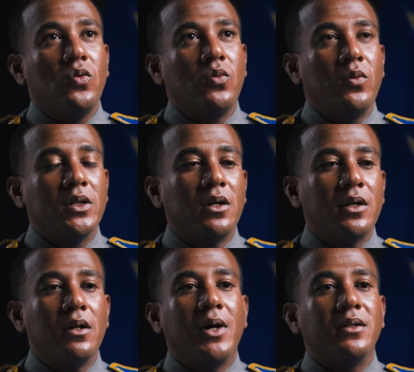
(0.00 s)
When we're
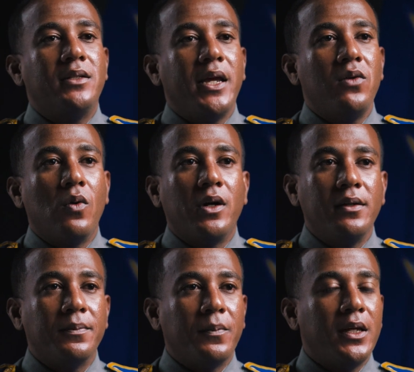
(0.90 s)
talking about day
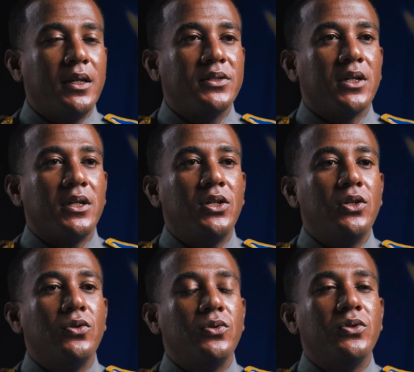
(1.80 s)
one, it is a
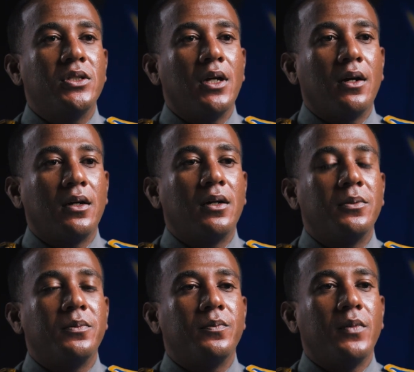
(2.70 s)
huge
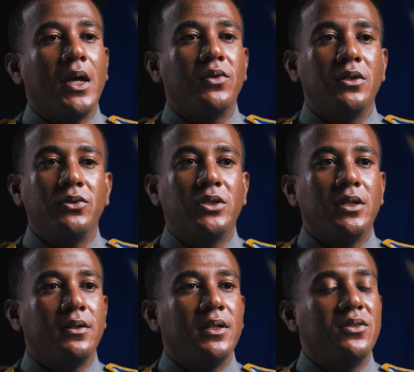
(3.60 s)

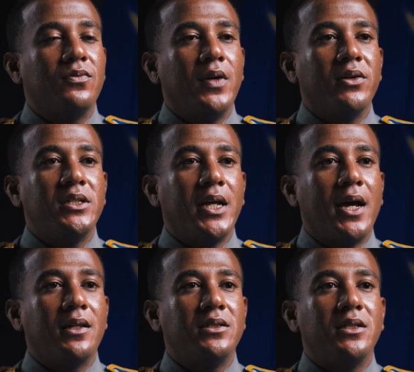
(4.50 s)
evolution. It's very
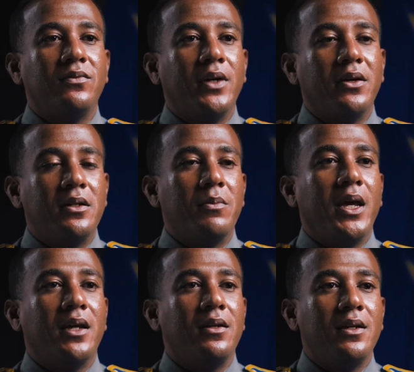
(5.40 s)
challenging, very
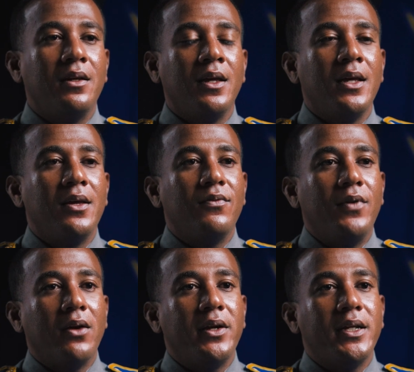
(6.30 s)
demanding,
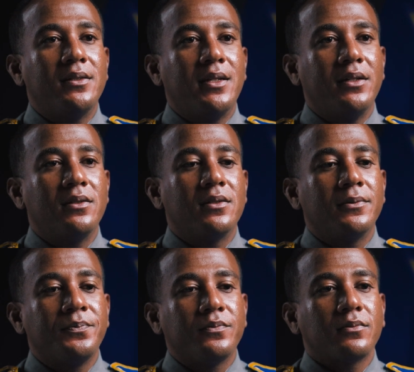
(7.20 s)
very intense.
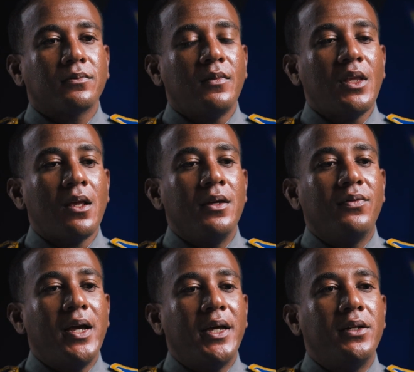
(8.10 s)

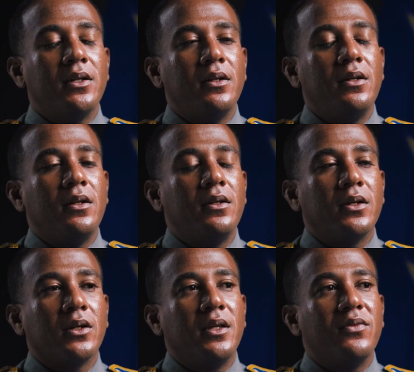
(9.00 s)
If I had to
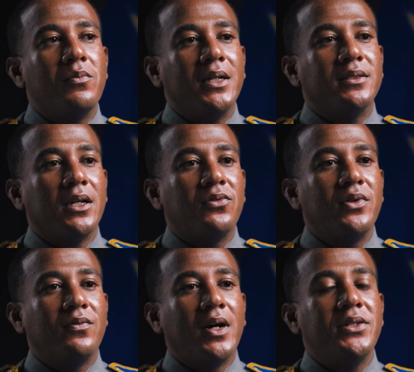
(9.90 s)
give myself
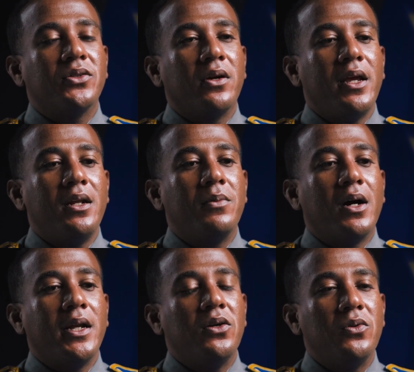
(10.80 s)
advice or
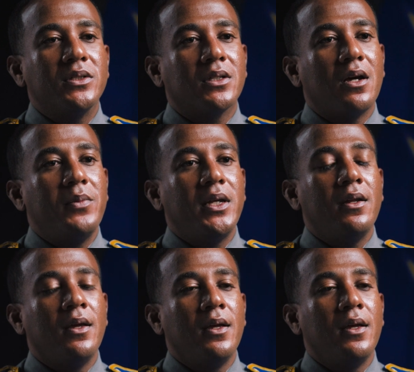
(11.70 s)
anybody who is coming